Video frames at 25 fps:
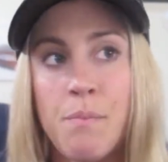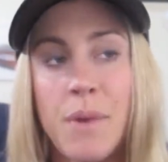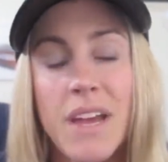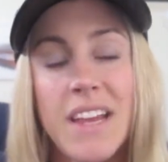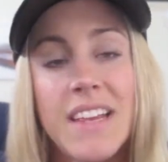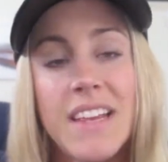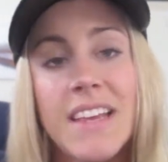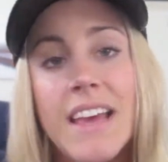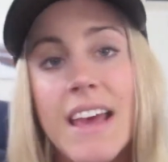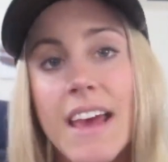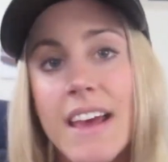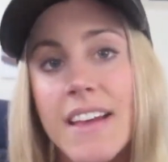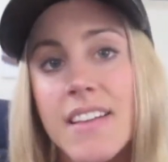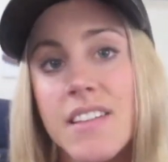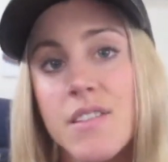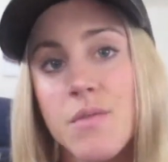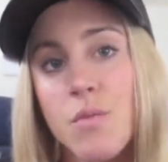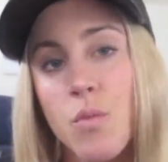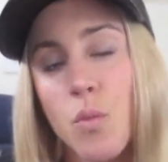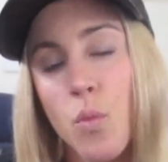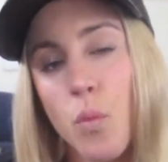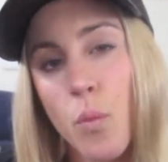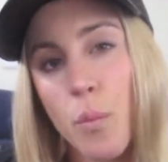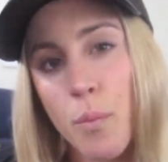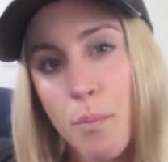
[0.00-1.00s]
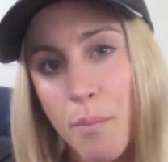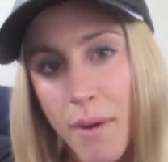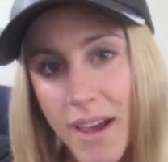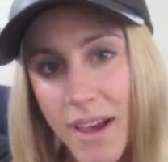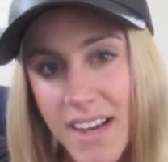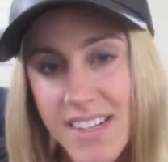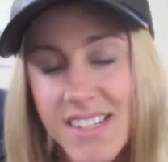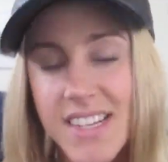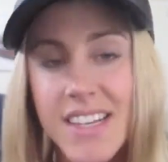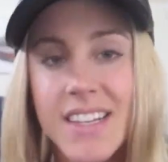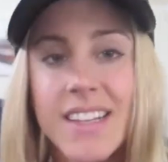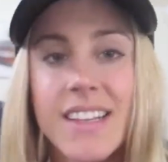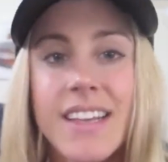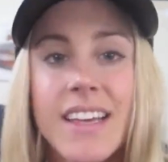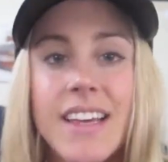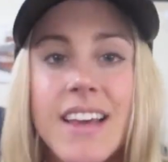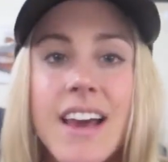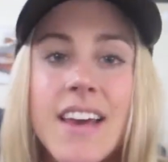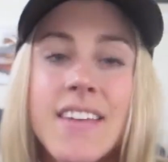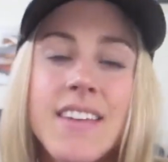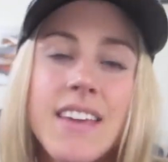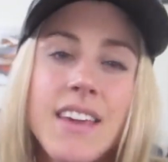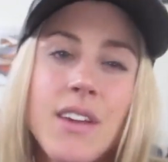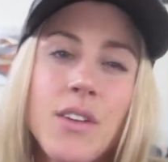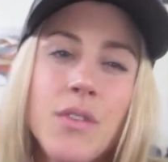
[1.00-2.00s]
But yeah,
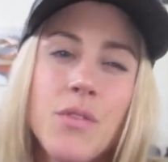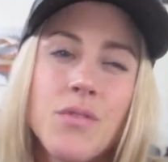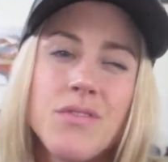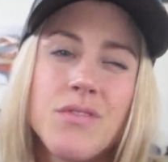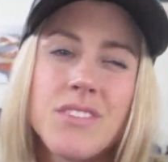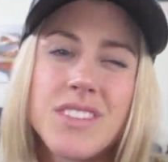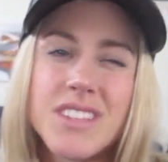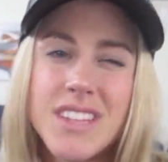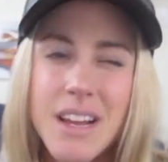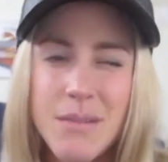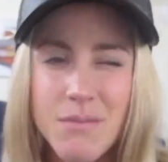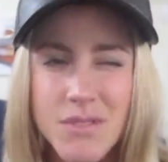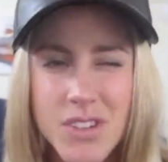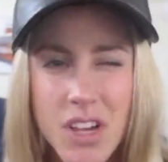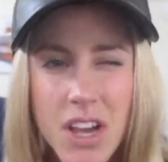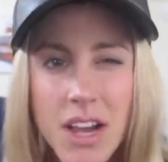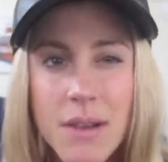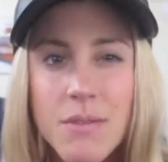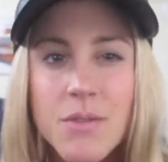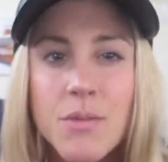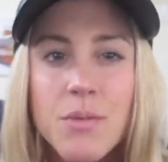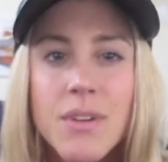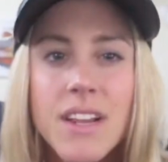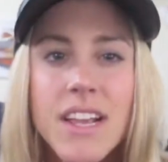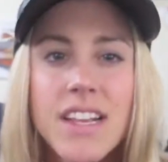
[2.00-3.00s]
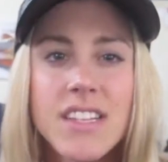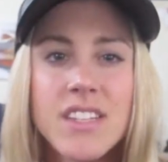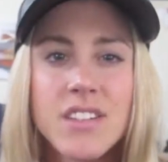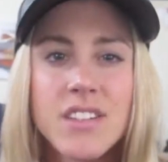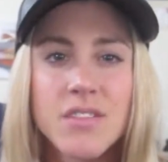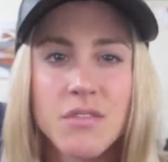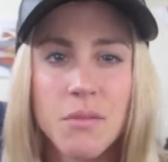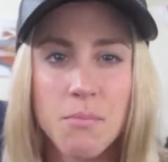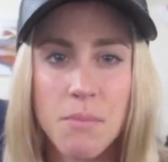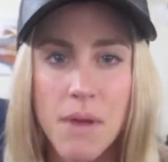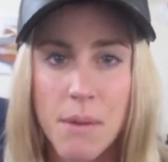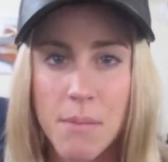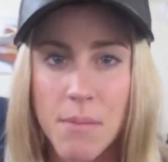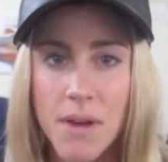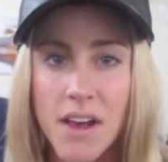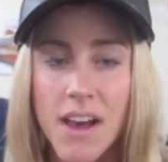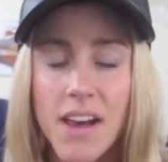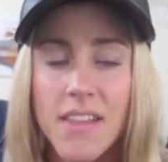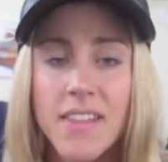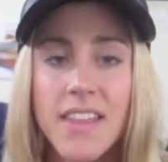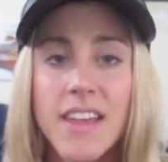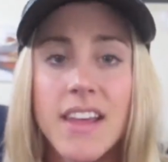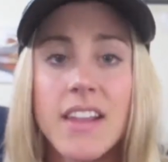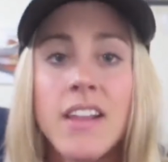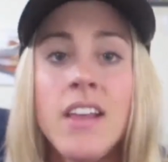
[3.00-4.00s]
basically I think sometimes we need to
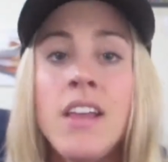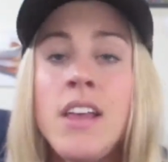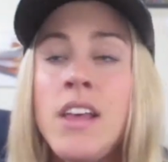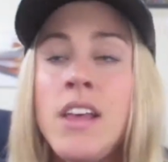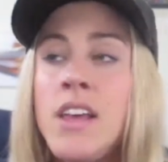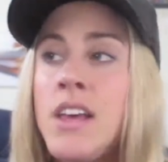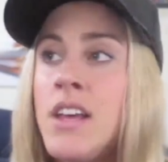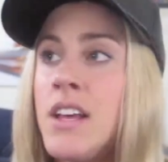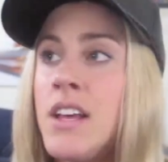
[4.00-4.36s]
remember that